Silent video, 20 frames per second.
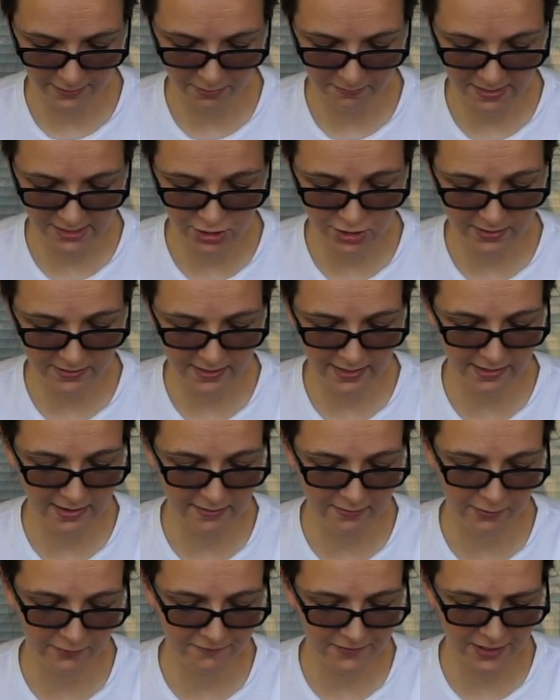you mentioned
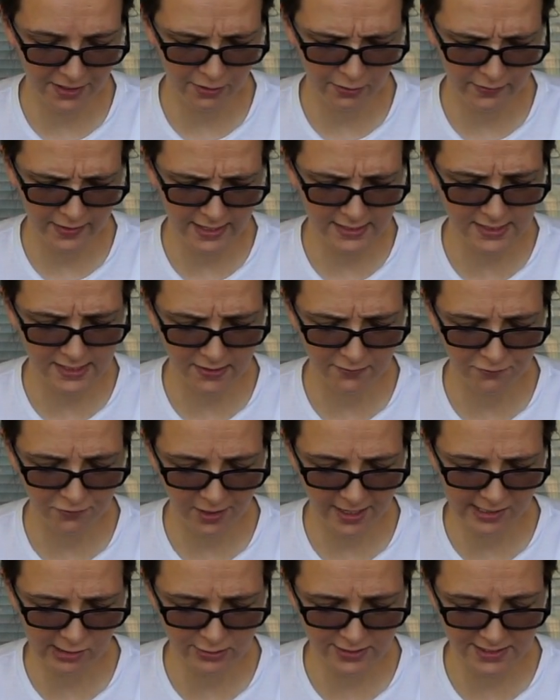in your video that some
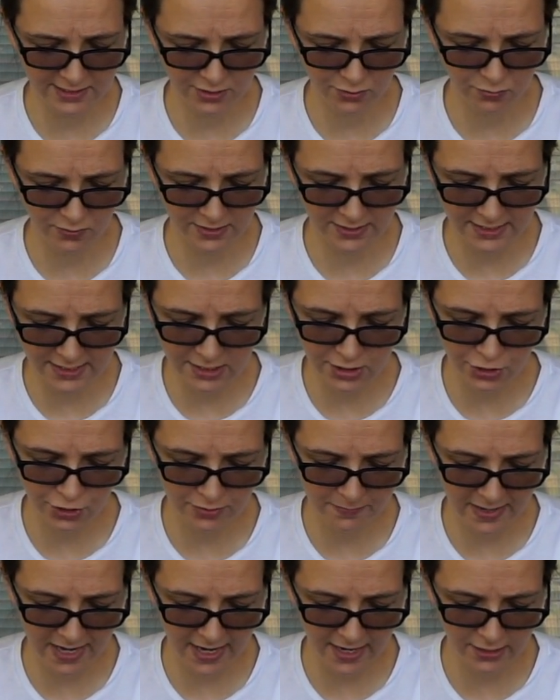fragrances will seize
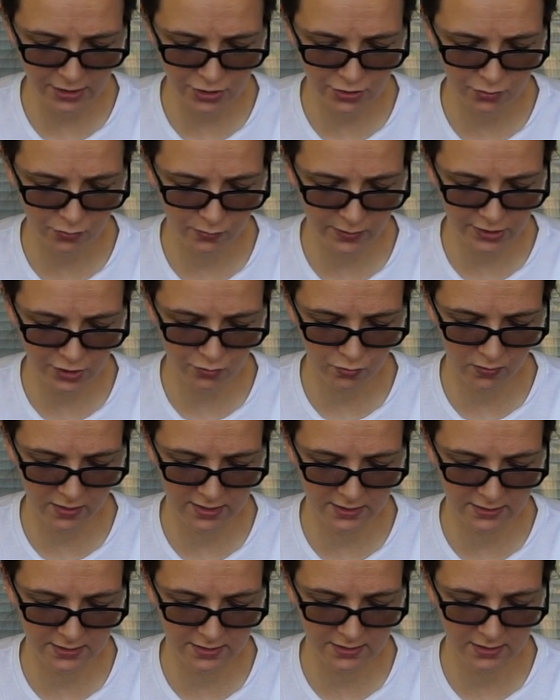your batch. Which
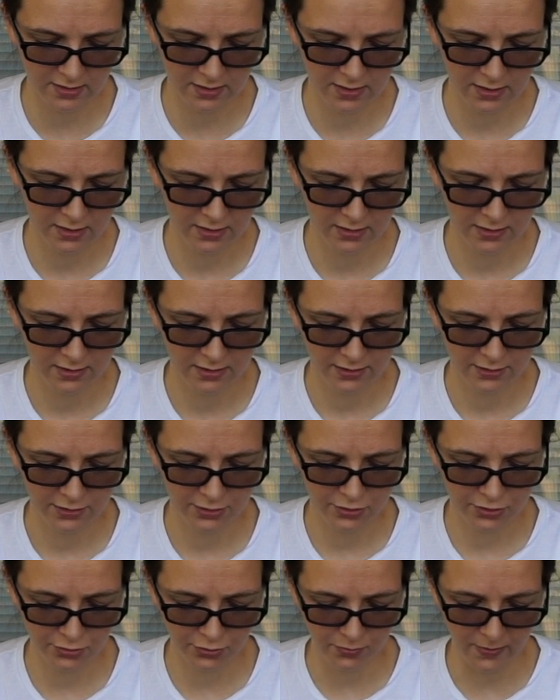ones
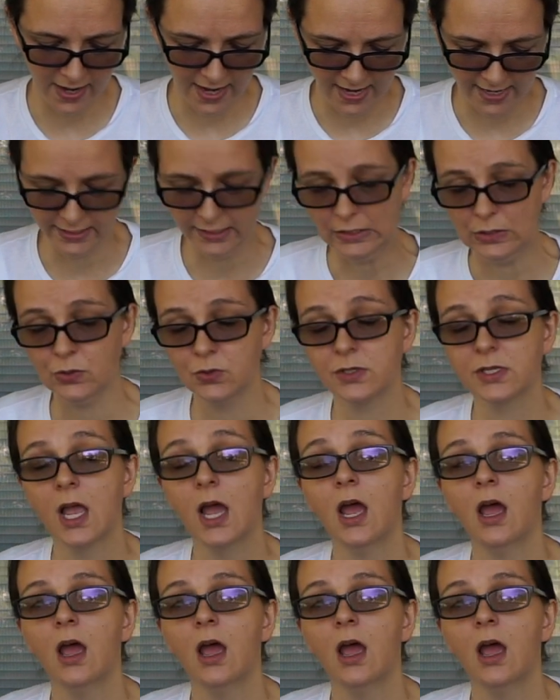do I use?